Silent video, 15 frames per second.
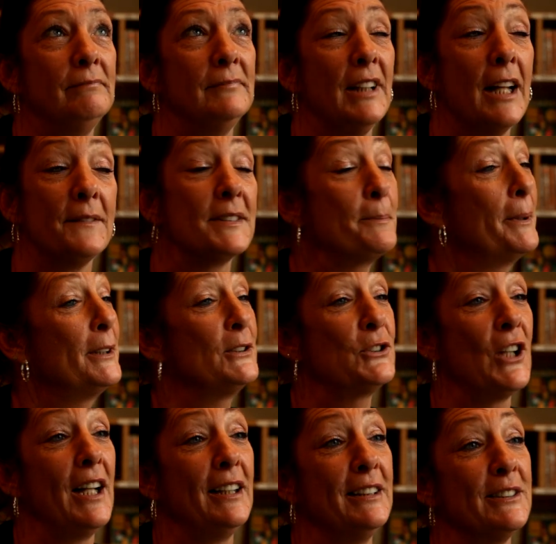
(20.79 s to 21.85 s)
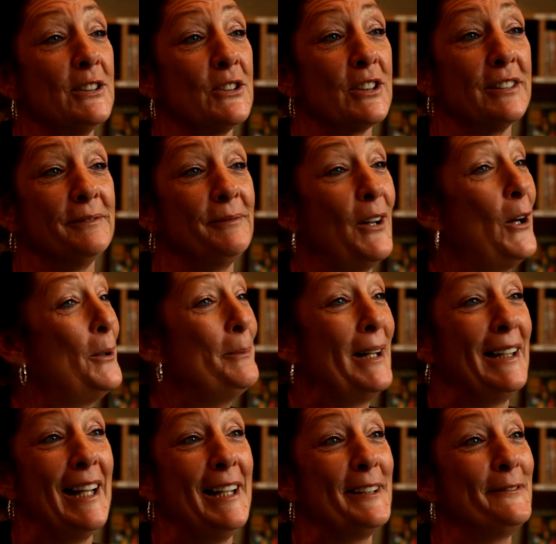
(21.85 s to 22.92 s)
Life's been a challenge all my
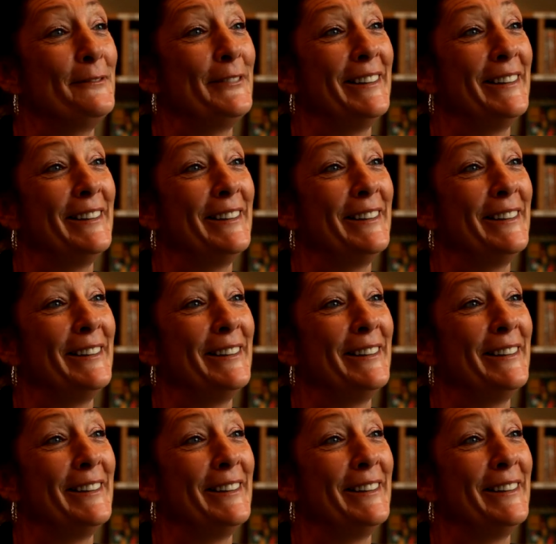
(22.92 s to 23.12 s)
life.